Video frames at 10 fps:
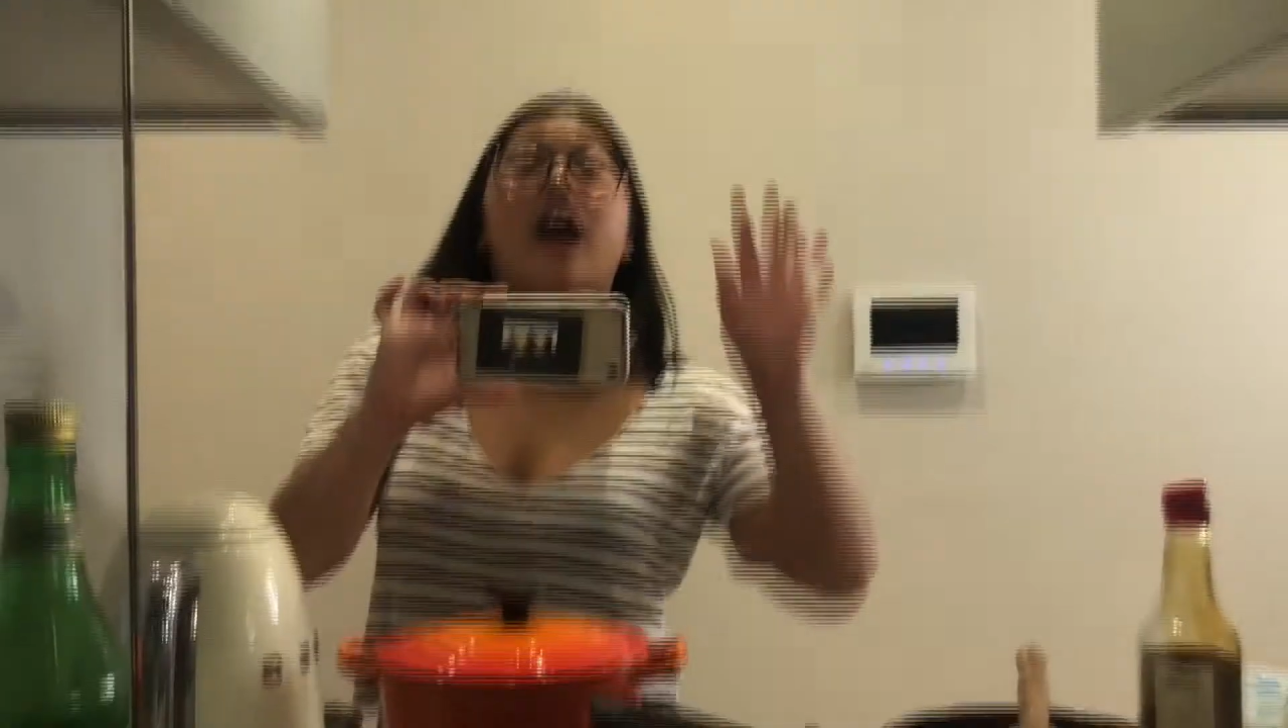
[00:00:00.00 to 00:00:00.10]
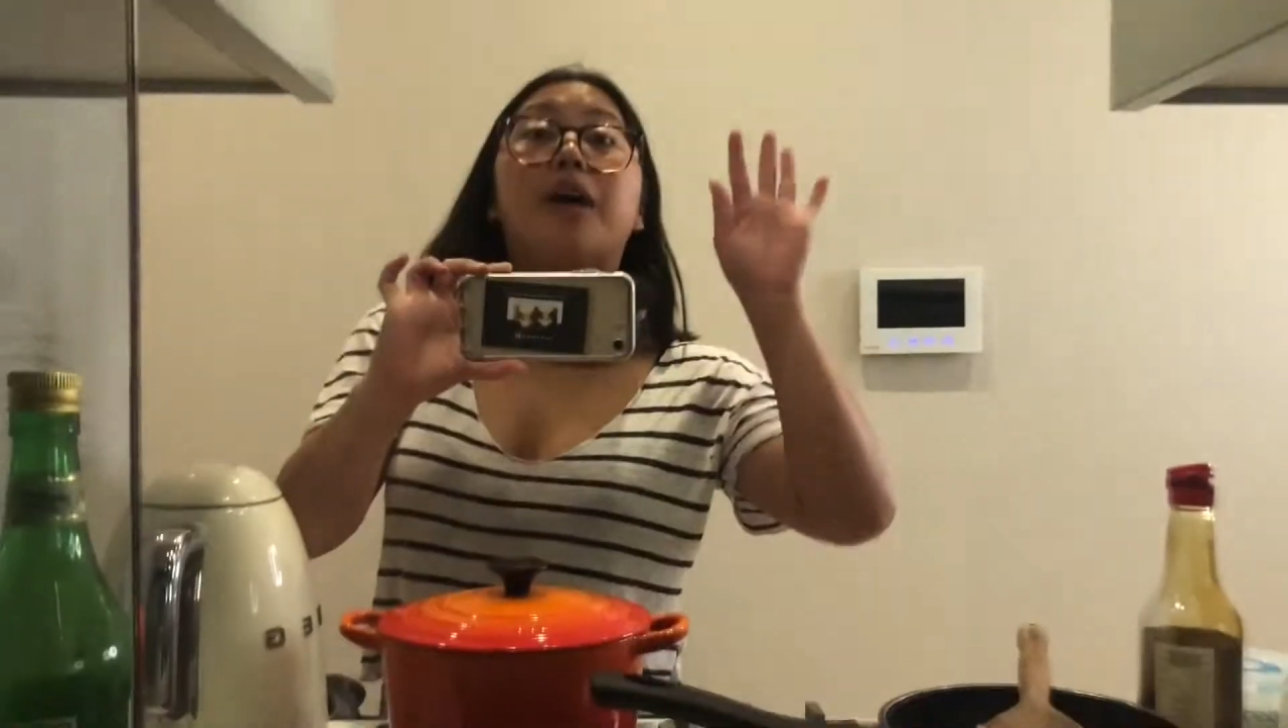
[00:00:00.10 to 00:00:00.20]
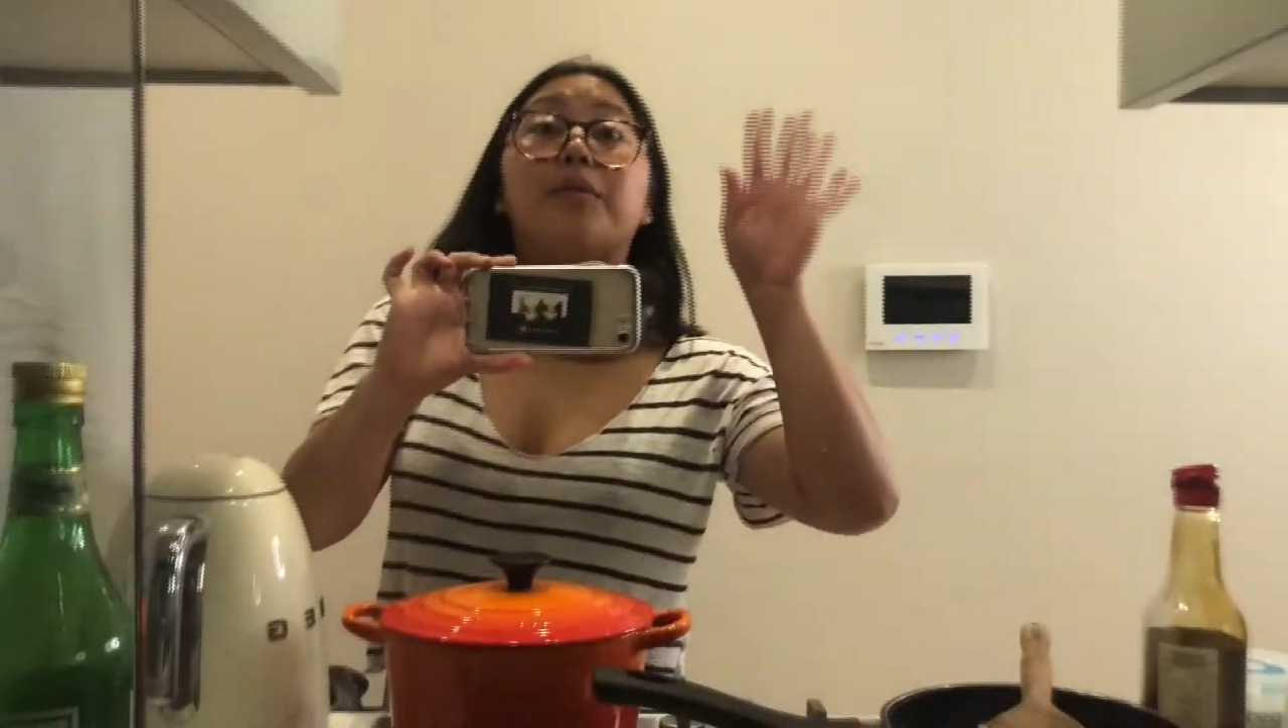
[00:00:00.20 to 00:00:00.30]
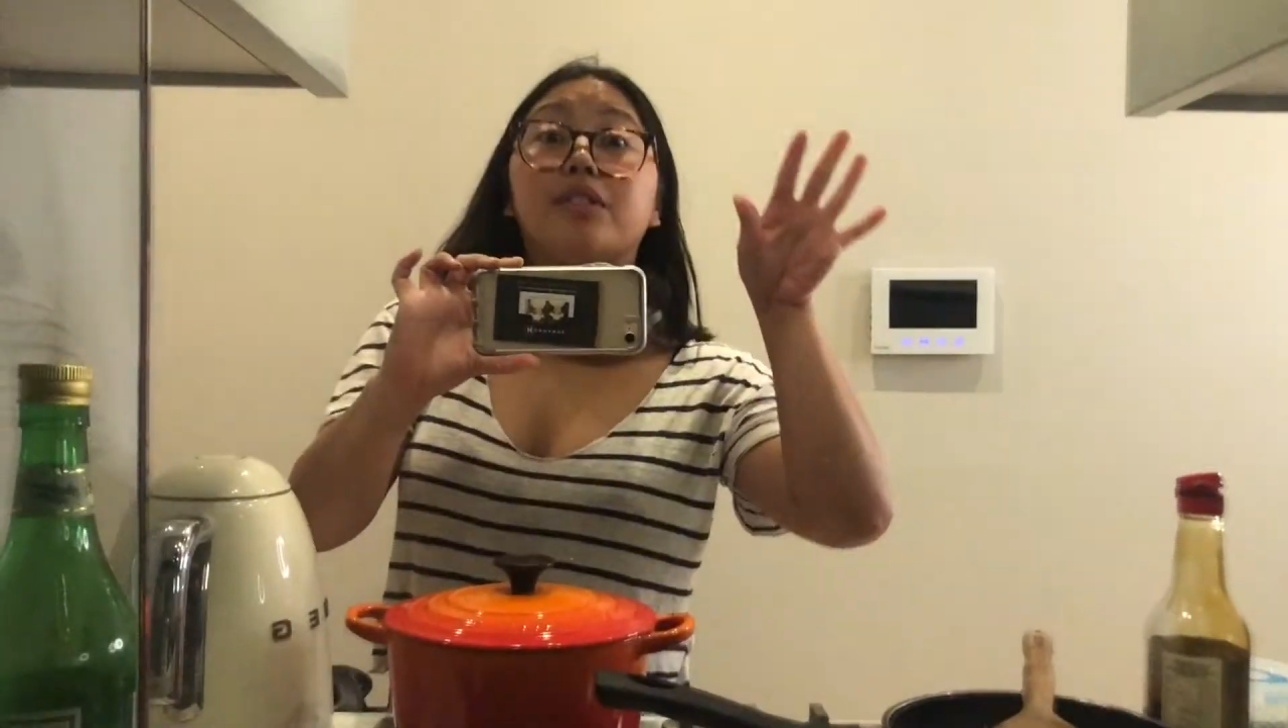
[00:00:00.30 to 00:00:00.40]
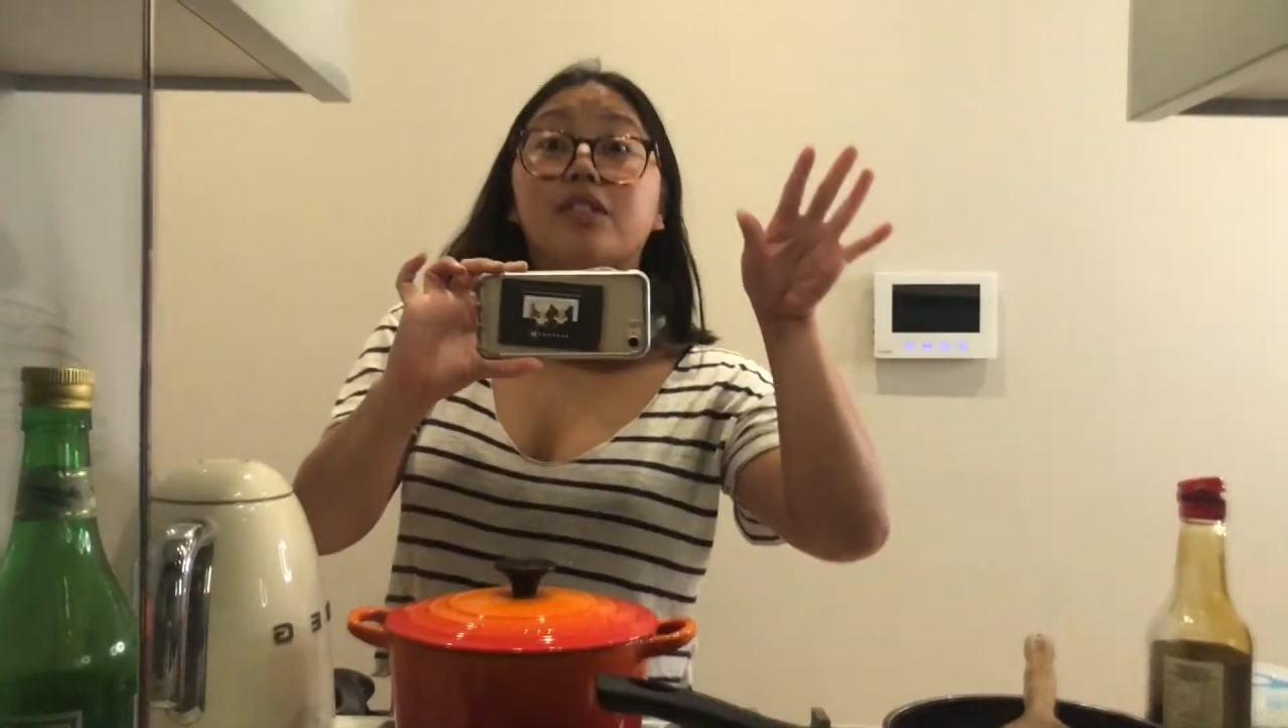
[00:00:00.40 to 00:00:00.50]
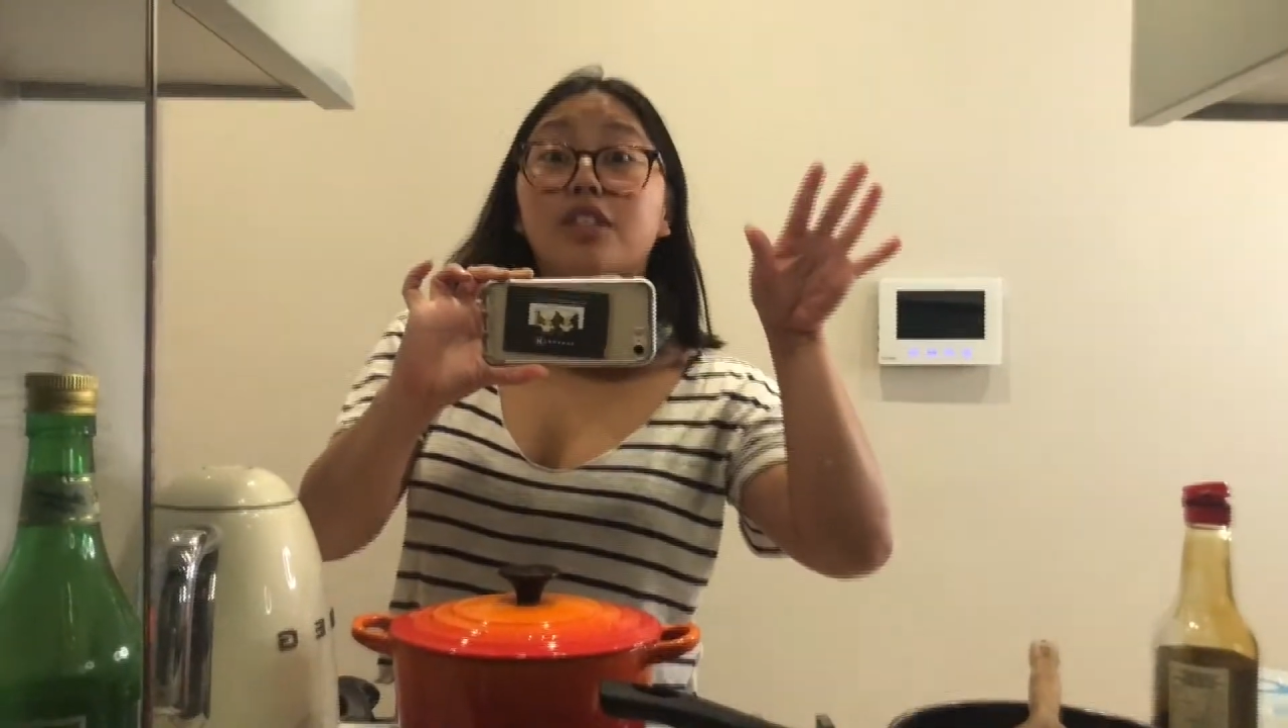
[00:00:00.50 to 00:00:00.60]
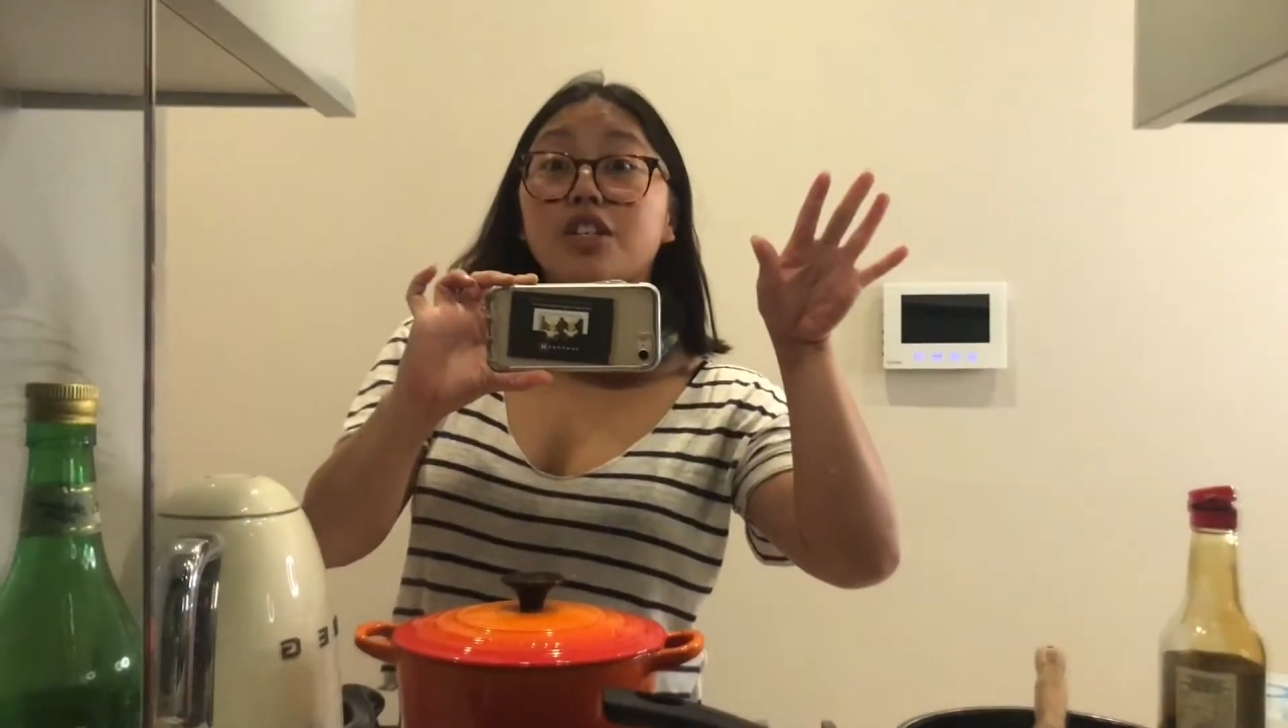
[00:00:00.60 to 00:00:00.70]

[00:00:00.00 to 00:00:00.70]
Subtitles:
I will see